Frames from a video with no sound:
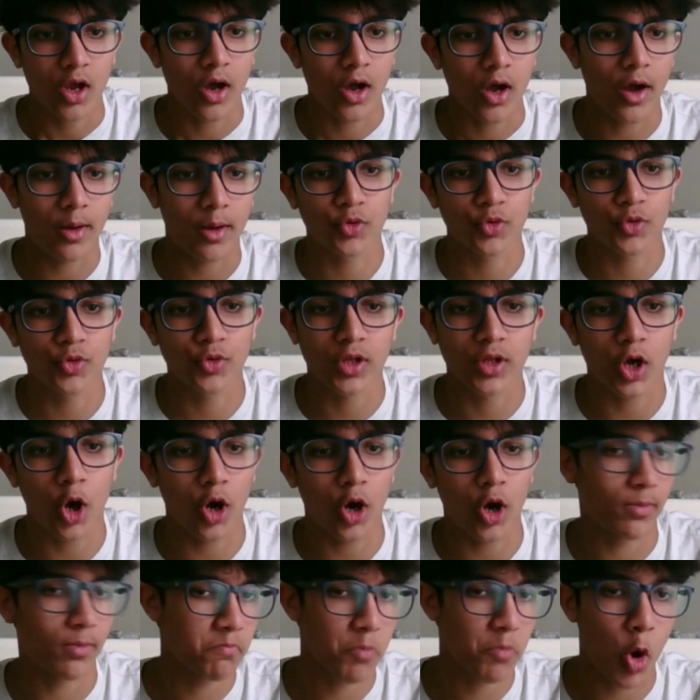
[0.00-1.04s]
through the
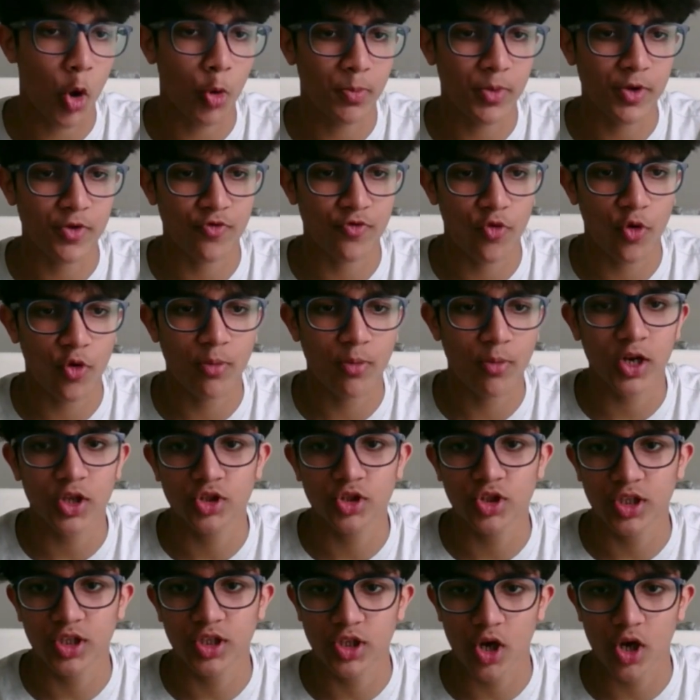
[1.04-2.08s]
open format on
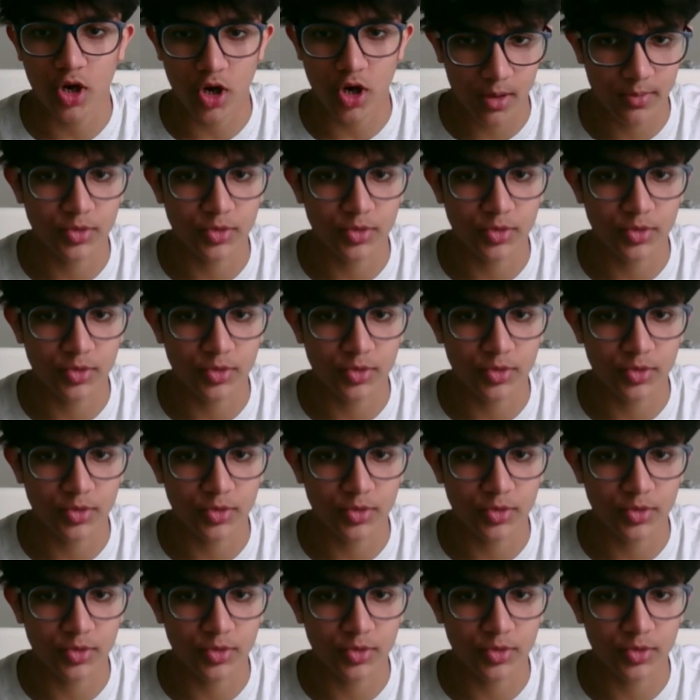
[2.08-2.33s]
chess.com.